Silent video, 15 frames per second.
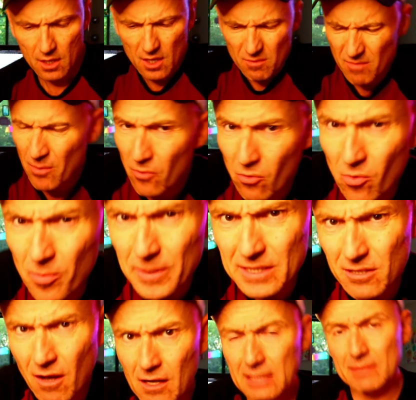Remember when we
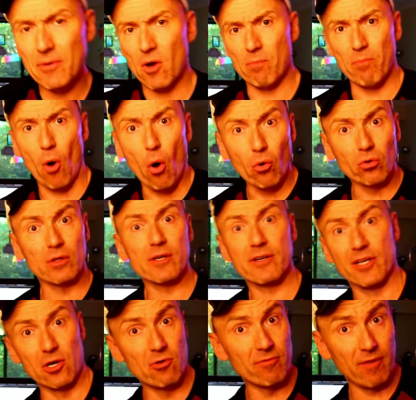talked about polar
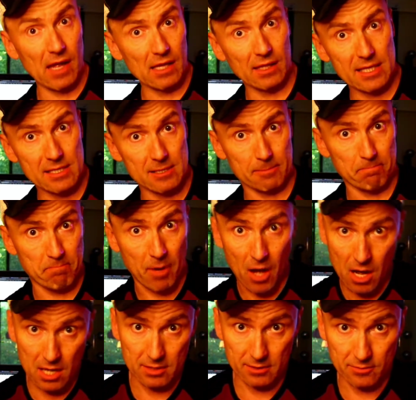covalent
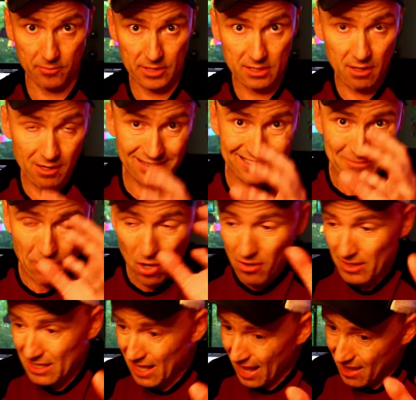bonds? We talked
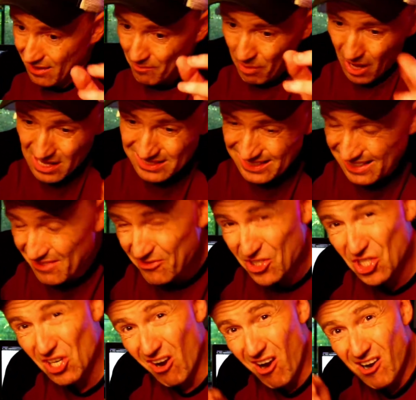about they had a positive
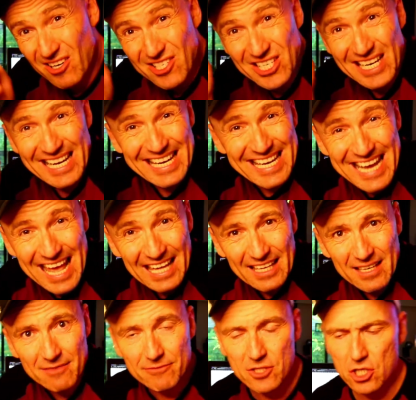charge and a
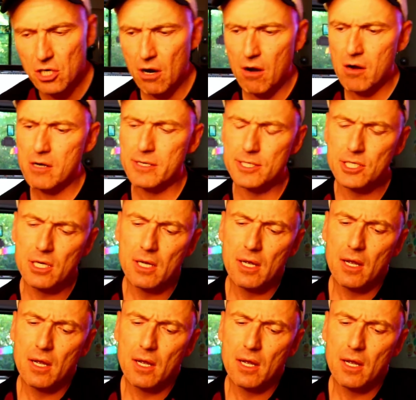negative charge.